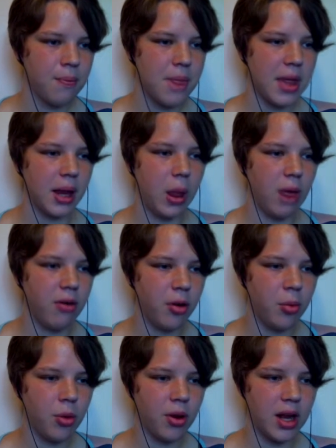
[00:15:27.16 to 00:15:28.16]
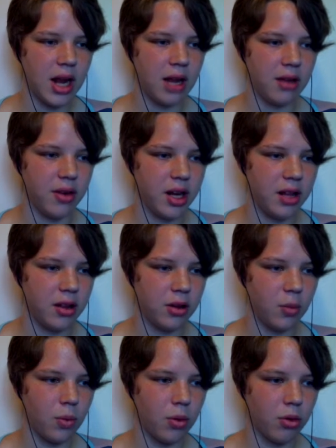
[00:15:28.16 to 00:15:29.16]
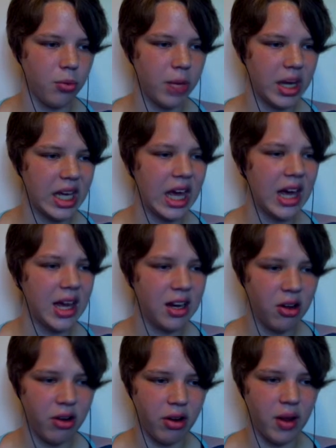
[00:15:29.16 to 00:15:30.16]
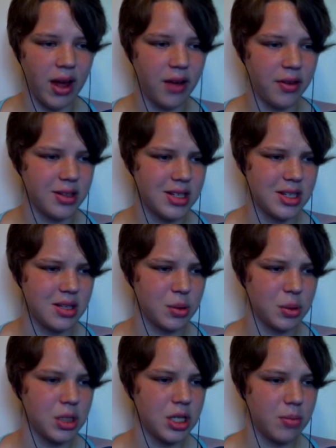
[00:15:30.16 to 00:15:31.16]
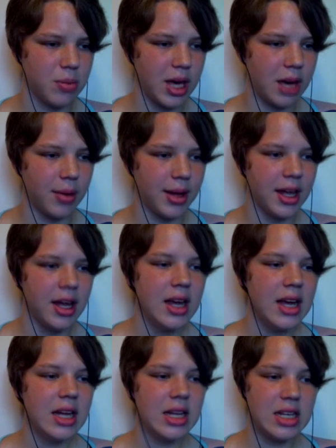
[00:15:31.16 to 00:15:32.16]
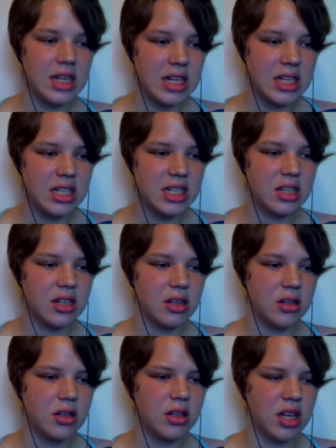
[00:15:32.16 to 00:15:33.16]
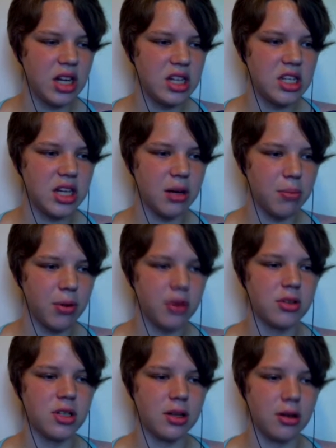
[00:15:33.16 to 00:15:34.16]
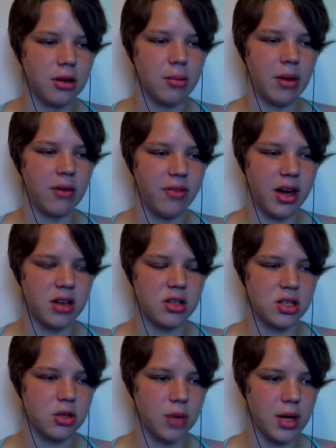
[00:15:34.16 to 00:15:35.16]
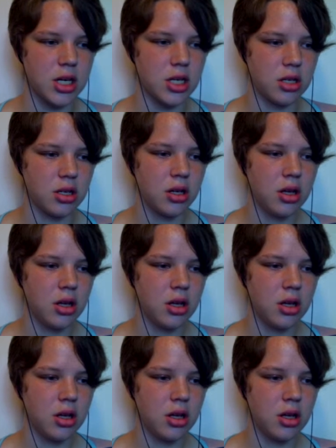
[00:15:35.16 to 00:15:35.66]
I love her more than I love anything in the world, but I cannot allow this to become a need to get burned to learn about fire situation.